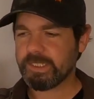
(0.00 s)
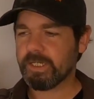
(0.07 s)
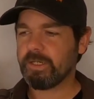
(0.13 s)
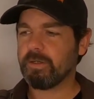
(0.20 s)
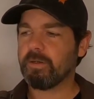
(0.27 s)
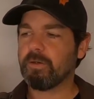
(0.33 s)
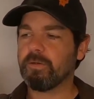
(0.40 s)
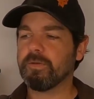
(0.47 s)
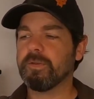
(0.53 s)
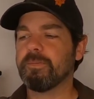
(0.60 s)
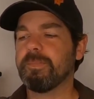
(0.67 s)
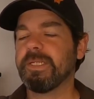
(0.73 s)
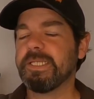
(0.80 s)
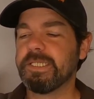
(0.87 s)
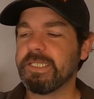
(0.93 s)
are on the
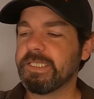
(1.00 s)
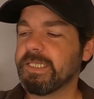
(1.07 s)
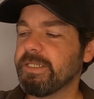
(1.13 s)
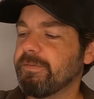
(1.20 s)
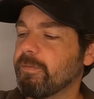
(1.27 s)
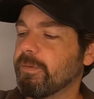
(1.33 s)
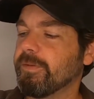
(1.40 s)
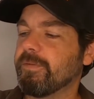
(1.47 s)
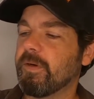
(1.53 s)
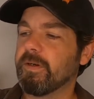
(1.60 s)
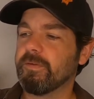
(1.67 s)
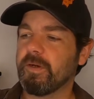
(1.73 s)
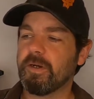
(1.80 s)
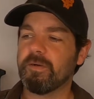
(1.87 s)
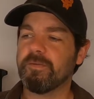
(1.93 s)

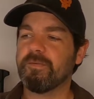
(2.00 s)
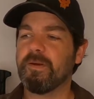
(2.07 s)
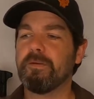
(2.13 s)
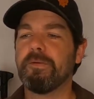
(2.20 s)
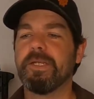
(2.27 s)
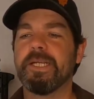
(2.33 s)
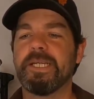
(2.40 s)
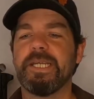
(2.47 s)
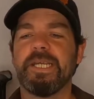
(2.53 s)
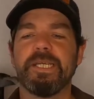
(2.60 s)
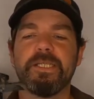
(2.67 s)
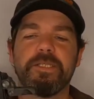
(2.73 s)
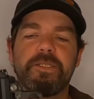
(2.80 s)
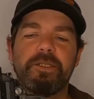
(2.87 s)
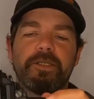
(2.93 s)
PCC45, are very
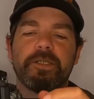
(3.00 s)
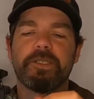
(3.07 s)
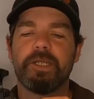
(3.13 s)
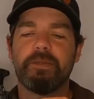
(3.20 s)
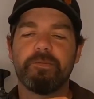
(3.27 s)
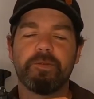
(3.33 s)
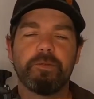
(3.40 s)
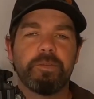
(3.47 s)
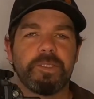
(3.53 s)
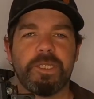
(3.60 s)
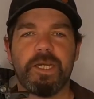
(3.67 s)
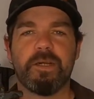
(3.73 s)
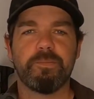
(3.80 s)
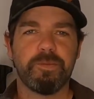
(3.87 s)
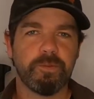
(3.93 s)
akin to the same sort of
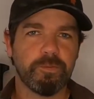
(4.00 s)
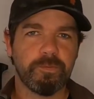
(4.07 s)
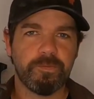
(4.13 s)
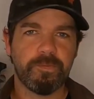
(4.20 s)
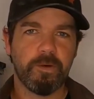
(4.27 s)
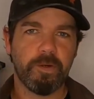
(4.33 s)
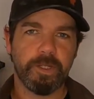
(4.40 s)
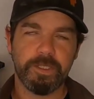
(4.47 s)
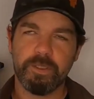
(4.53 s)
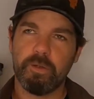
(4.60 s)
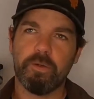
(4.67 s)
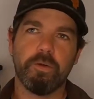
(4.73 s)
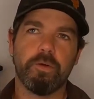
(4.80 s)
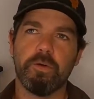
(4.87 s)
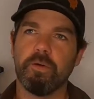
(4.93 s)
setup you will find
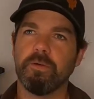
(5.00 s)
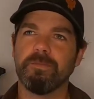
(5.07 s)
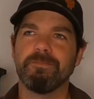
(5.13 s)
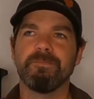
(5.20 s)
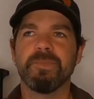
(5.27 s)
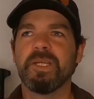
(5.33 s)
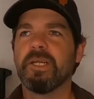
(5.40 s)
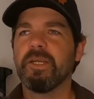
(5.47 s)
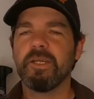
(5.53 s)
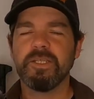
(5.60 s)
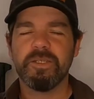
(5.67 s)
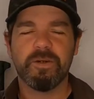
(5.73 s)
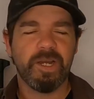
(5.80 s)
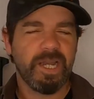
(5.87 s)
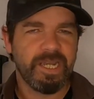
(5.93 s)
on
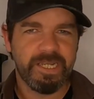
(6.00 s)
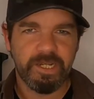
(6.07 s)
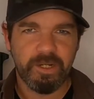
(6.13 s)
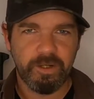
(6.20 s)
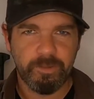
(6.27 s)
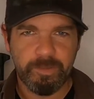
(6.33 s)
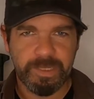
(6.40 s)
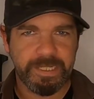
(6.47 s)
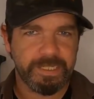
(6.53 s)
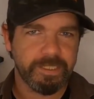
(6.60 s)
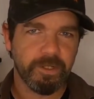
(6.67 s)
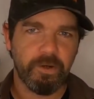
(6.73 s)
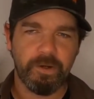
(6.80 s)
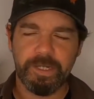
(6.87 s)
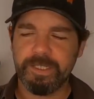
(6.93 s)
your
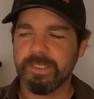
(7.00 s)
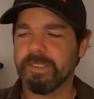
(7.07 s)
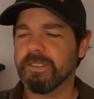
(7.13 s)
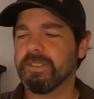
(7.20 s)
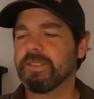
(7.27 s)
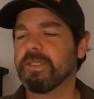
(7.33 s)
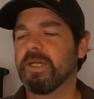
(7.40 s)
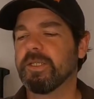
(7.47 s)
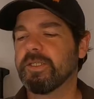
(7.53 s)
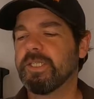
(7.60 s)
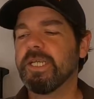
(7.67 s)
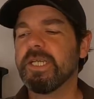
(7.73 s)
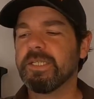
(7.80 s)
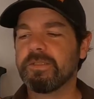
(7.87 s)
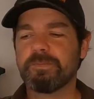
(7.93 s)
ARP9 and such.
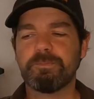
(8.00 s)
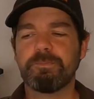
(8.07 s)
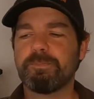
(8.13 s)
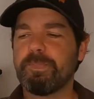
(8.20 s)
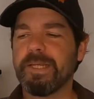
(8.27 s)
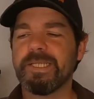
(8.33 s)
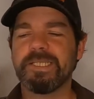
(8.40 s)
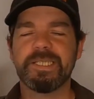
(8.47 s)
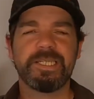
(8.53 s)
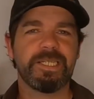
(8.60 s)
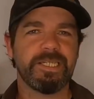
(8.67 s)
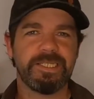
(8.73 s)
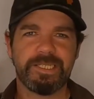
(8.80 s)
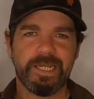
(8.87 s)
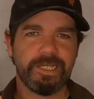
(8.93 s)
It's
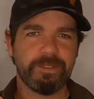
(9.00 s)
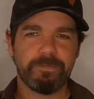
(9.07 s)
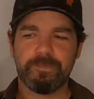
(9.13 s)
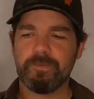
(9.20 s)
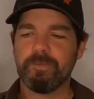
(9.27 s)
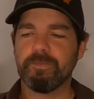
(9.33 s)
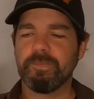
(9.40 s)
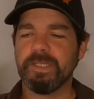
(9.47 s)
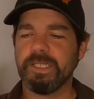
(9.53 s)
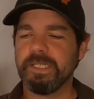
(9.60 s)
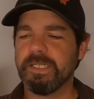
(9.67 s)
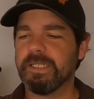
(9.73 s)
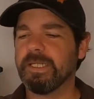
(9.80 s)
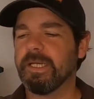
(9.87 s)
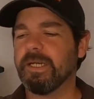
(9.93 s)
basically taken from
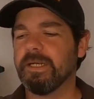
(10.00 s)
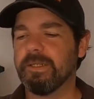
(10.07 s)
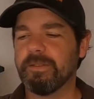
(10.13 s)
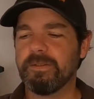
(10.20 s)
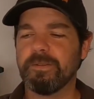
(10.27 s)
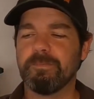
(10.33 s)
the